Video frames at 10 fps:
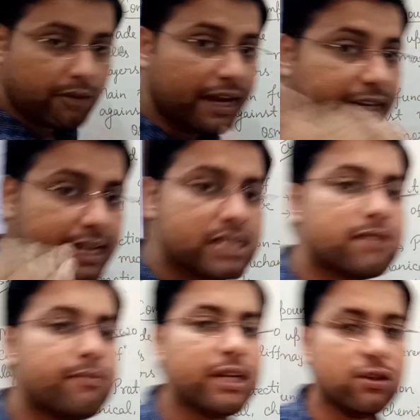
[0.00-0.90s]
my next
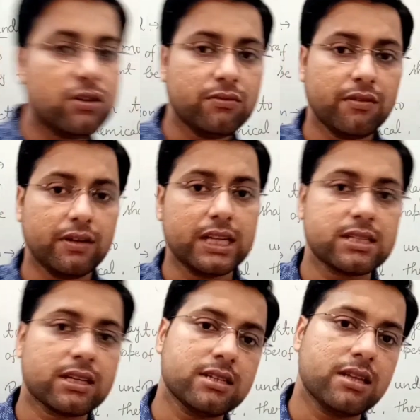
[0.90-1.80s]
video we will
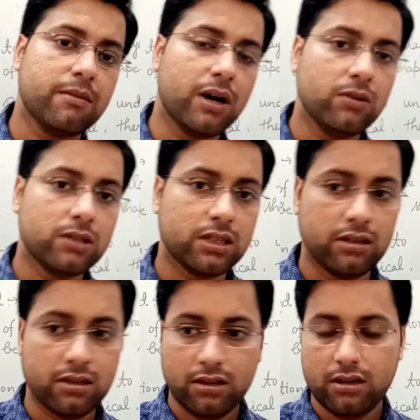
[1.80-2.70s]
discuss about
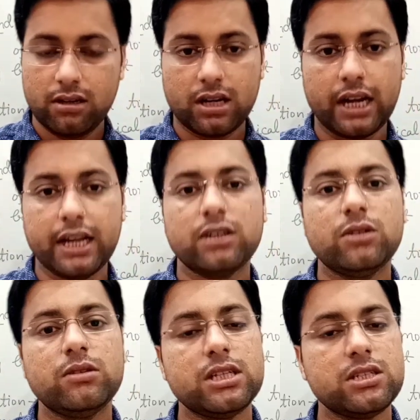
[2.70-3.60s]

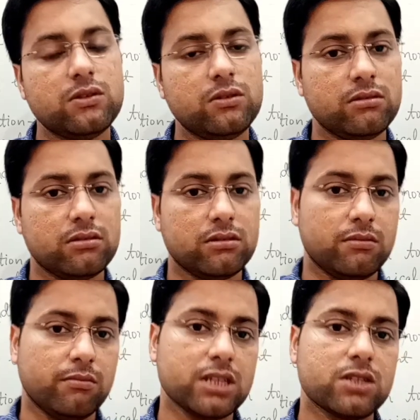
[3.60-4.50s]
connective tissue,
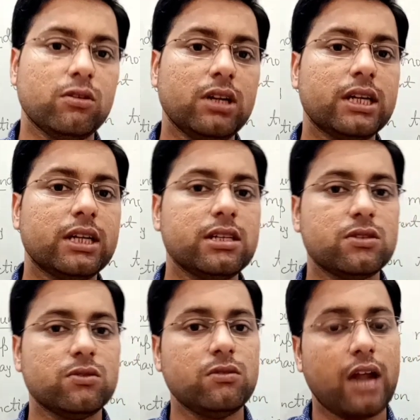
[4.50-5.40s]
muscular
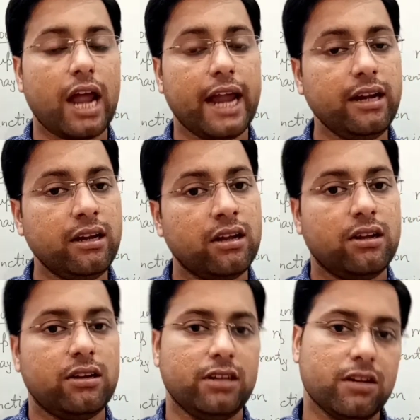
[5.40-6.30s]
tissue and
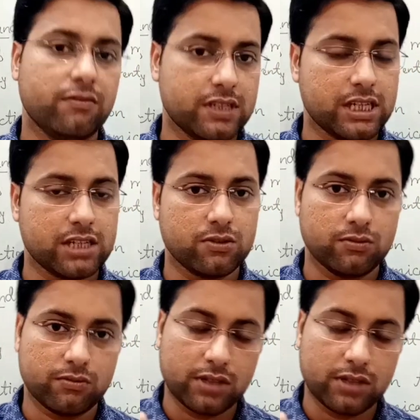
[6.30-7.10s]
nervous tissue.